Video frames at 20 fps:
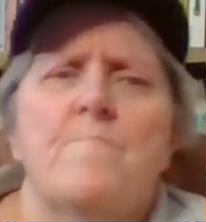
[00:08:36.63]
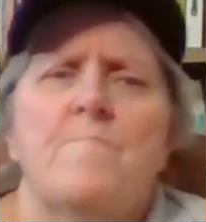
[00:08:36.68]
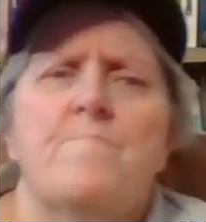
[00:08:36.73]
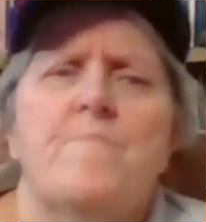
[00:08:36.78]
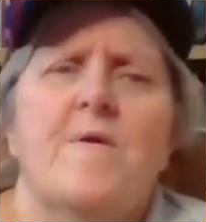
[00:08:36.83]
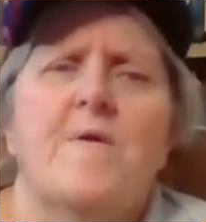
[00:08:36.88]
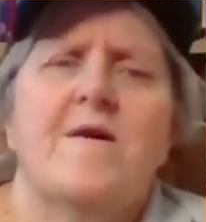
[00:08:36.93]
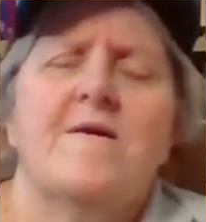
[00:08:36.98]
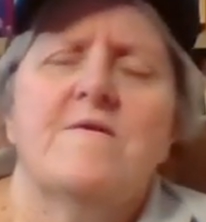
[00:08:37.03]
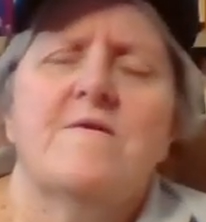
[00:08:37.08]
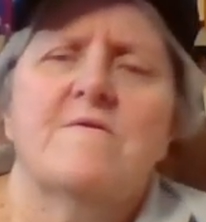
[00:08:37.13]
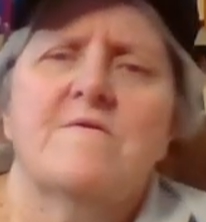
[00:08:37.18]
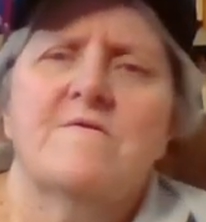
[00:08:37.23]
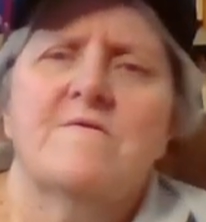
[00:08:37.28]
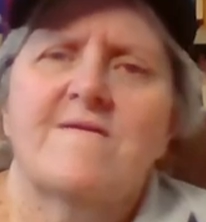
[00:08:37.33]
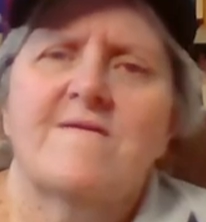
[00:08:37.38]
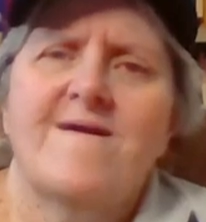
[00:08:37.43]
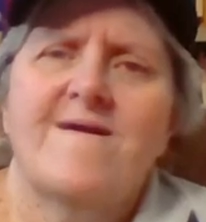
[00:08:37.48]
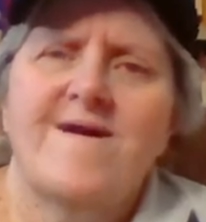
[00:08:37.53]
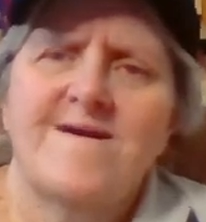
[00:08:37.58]
but
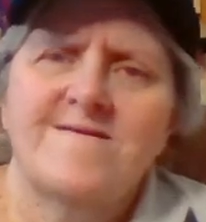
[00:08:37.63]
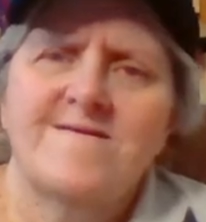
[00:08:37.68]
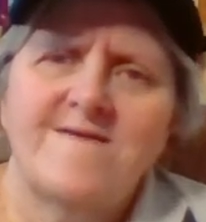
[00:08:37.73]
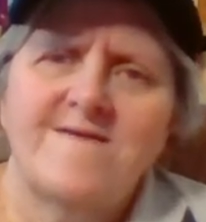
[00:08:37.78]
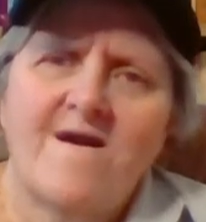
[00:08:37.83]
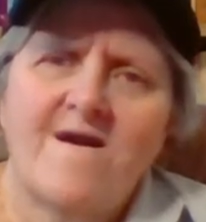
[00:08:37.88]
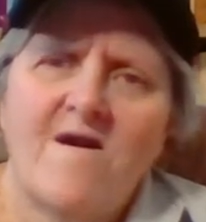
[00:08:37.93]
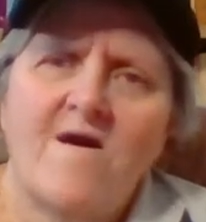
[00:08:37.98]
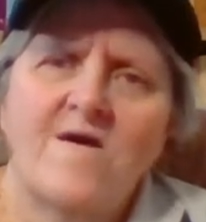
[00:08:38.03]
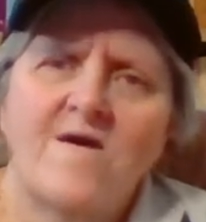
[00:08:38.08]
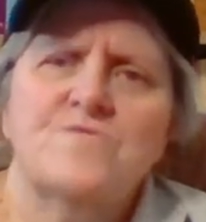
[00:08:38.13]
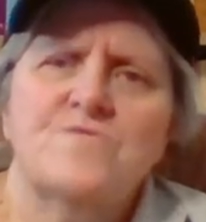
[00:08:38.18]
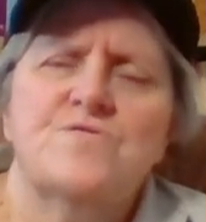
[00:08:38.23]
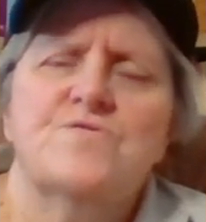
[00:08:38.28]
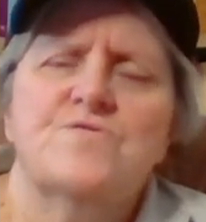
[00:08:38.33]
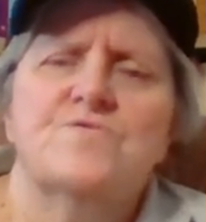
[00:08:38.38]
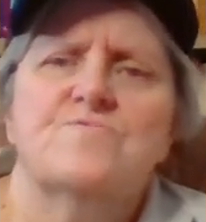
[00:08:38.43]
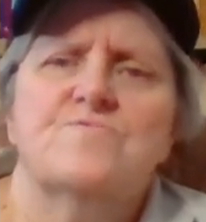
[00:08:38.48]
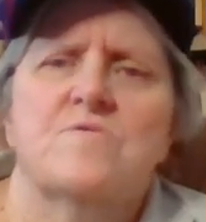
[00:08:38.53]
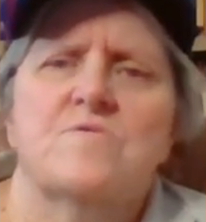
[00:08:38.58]

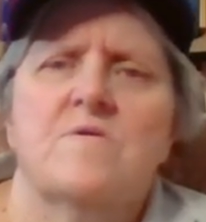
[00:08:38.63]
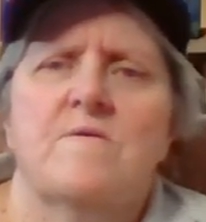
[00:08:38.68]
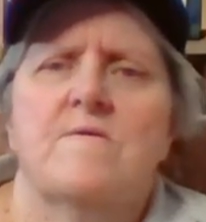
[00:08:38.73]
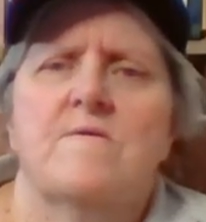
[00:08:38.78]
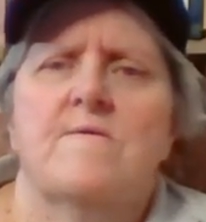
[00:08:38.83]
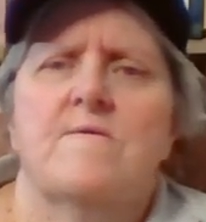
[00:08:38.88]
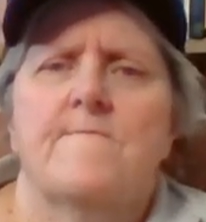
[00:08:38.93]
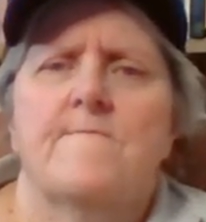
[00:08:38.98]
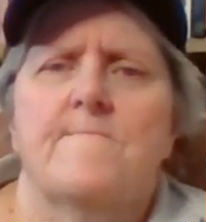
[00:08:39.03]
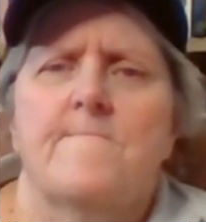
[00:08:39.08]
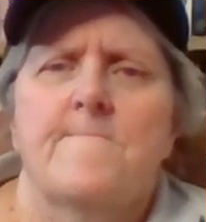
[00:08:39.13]
unconsciously